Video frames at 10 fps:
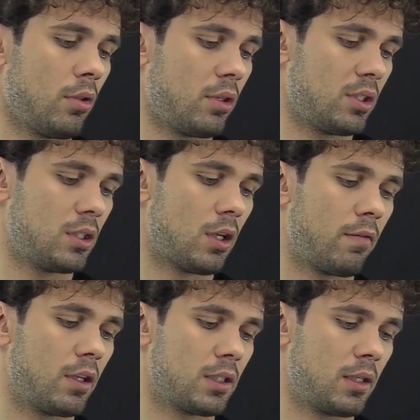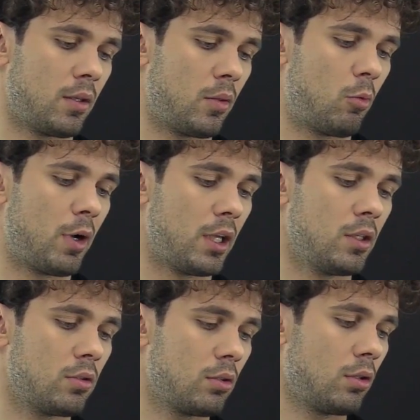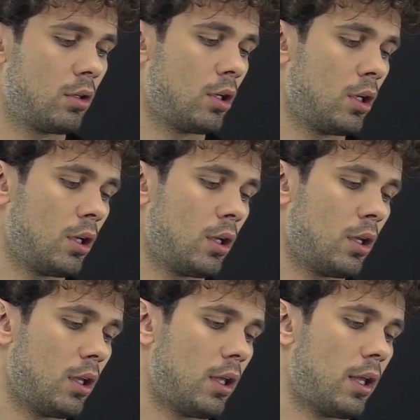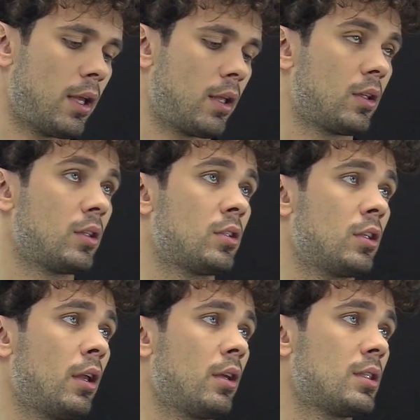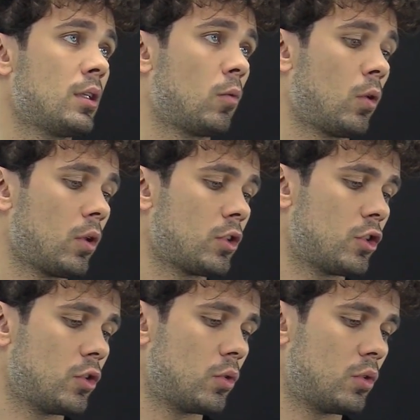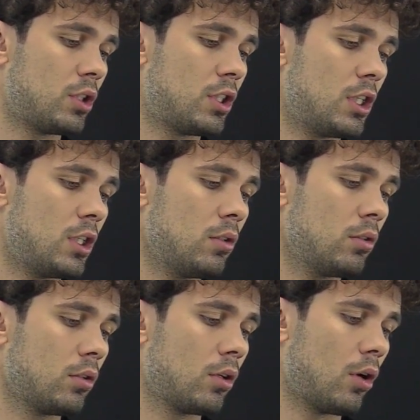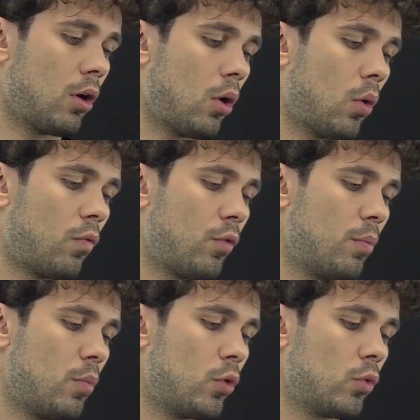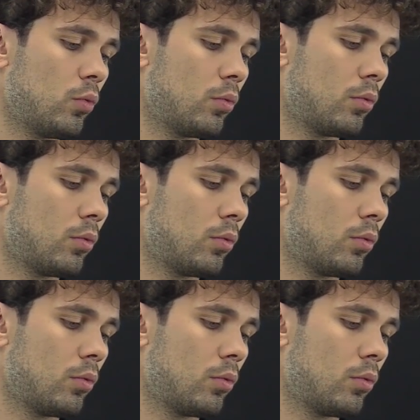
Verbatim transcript: This is obviously the weight, and it is equal to t over mu